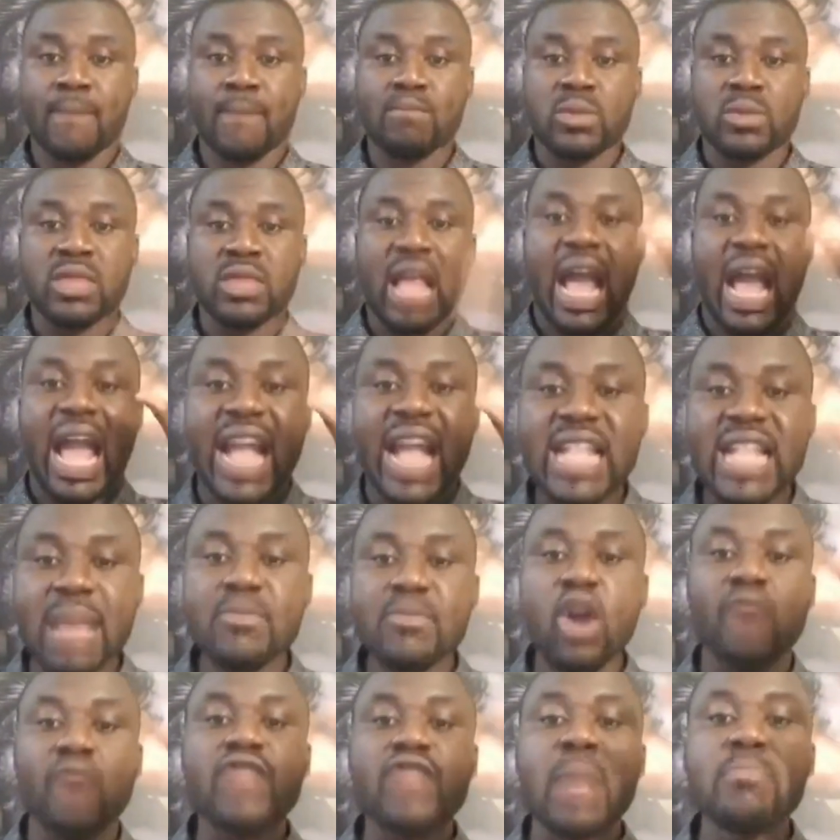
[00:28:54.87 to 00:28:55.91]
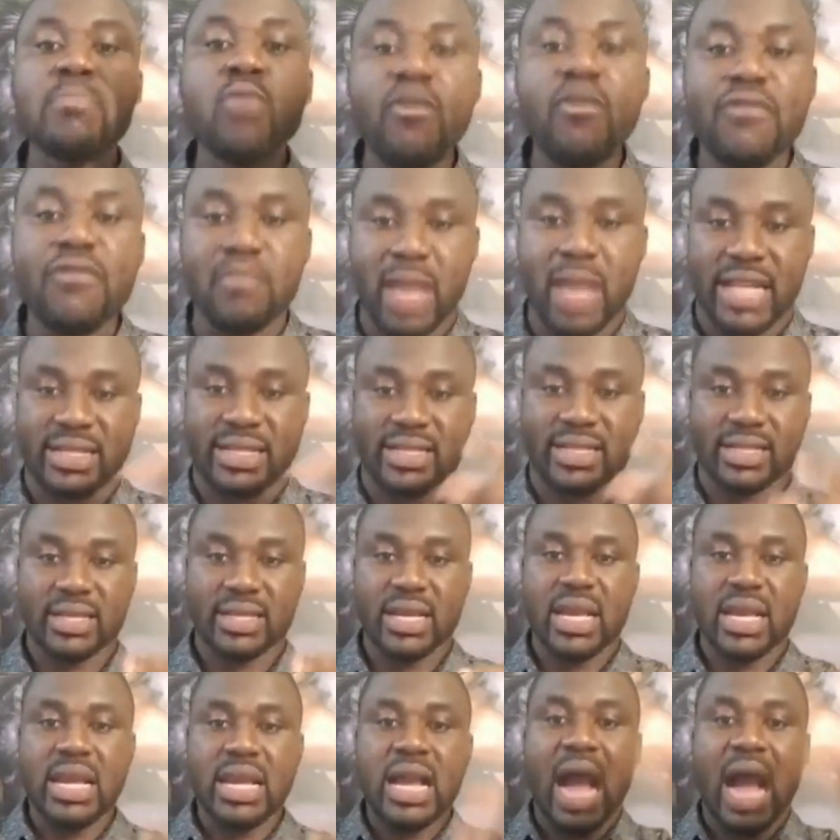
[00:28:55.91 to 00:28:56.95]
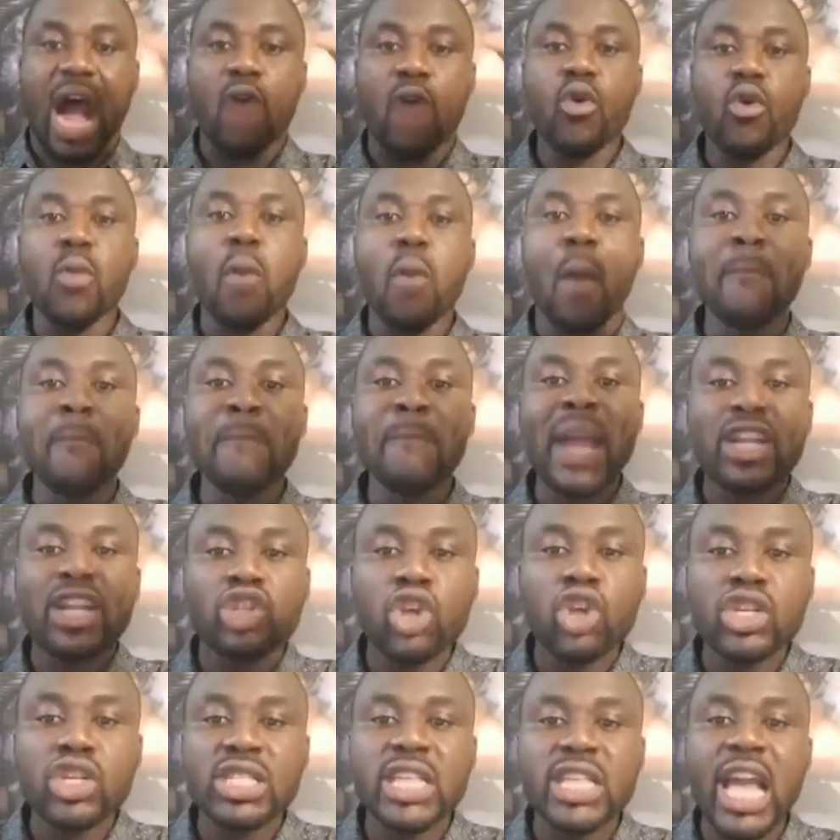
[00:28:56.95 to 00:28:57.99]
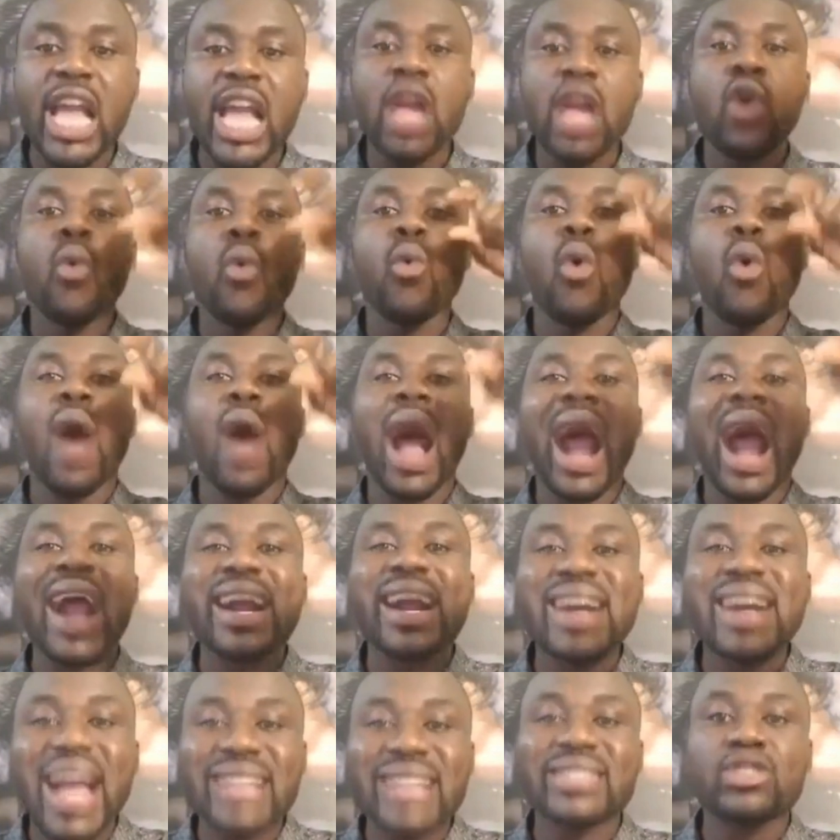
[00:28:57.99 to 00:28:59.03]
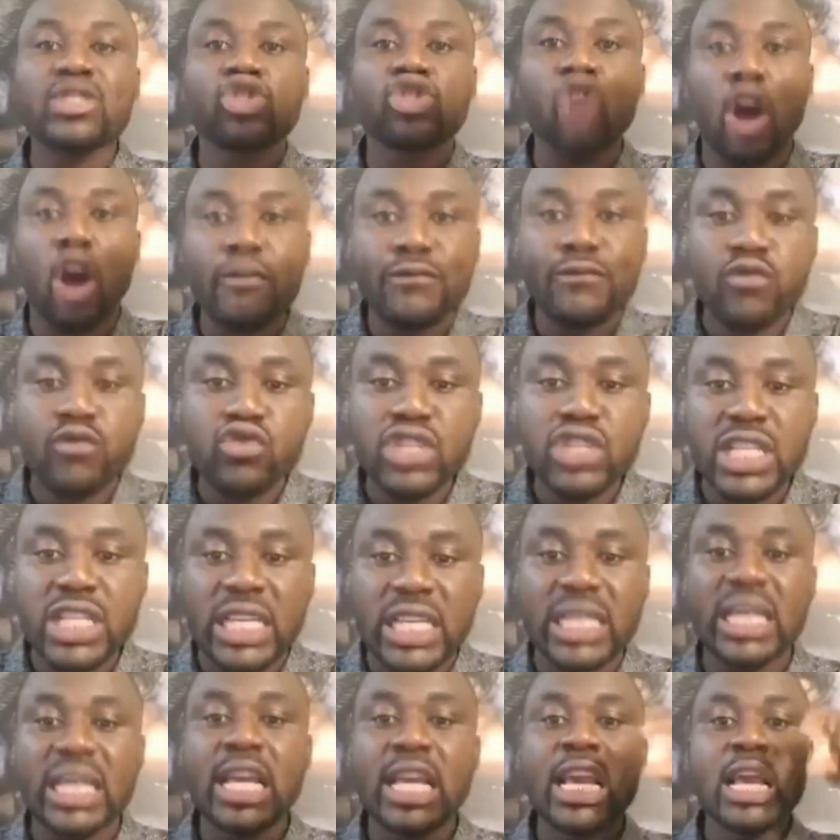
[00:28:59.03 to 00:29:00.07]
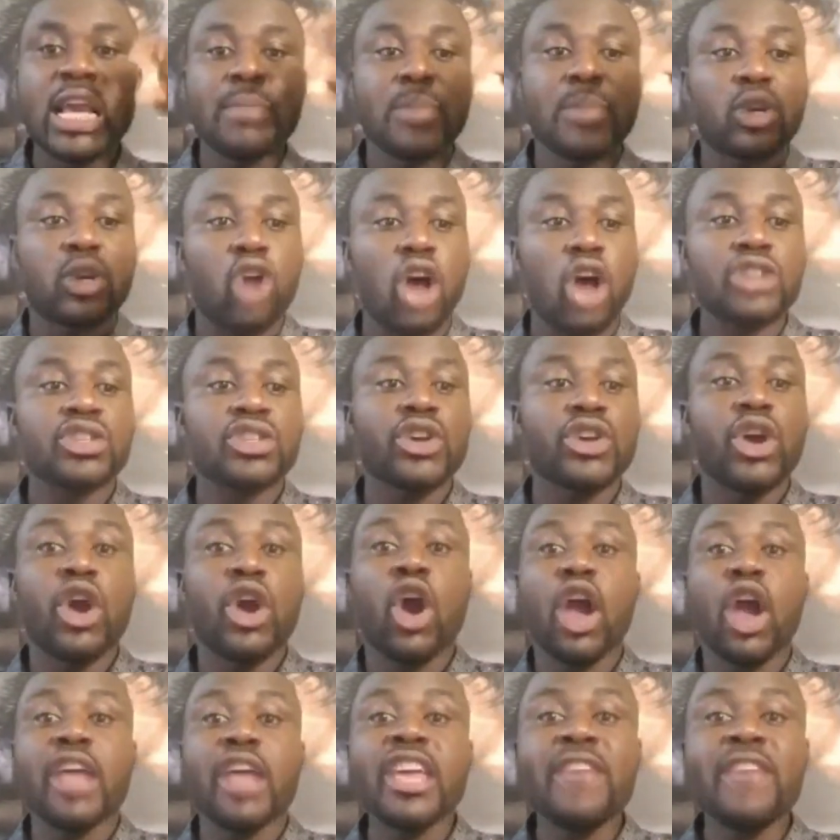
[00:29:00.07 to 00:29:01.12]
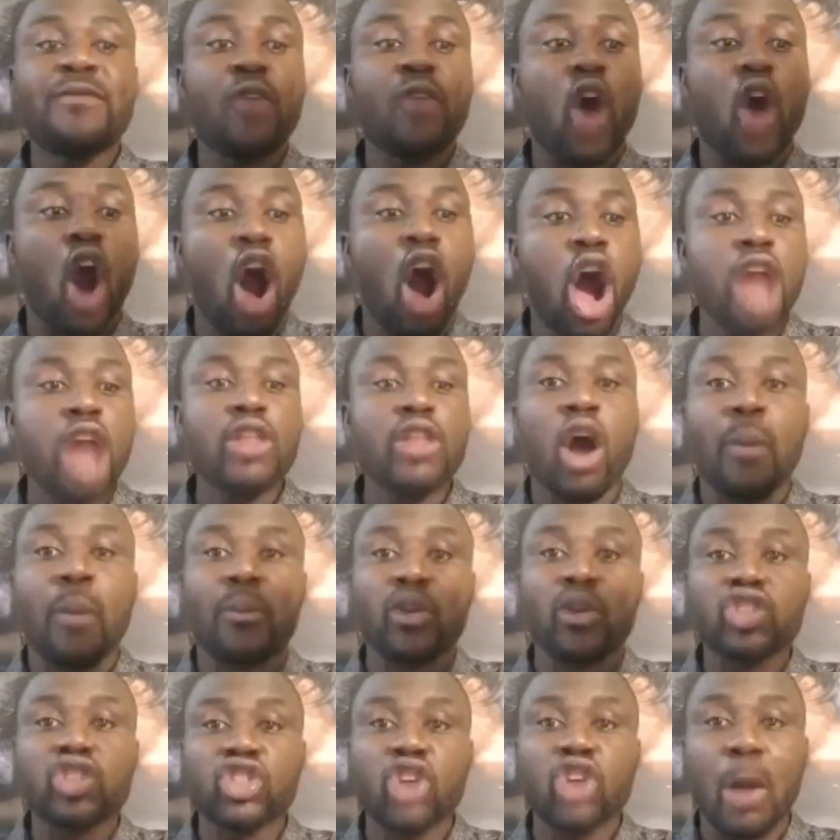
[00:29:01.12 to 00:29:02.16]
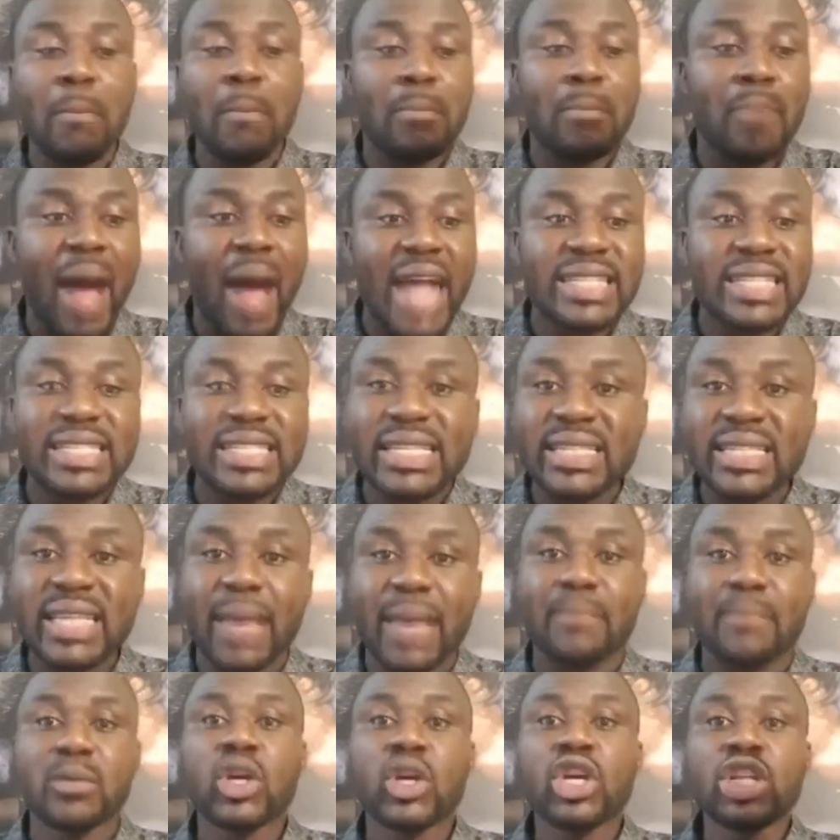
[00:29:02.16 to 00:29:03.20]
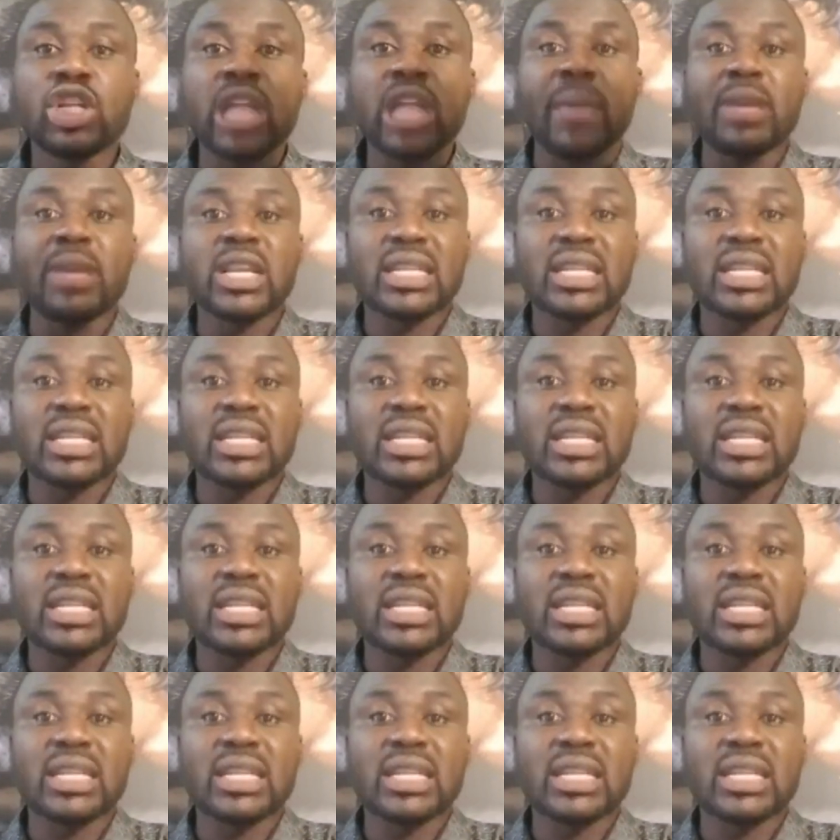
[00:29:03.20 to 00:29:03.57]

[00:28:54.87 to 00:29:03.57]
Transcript: Now, enemy of the movement. And we must make sure say we arrest John Fundi because if all opposition parties they be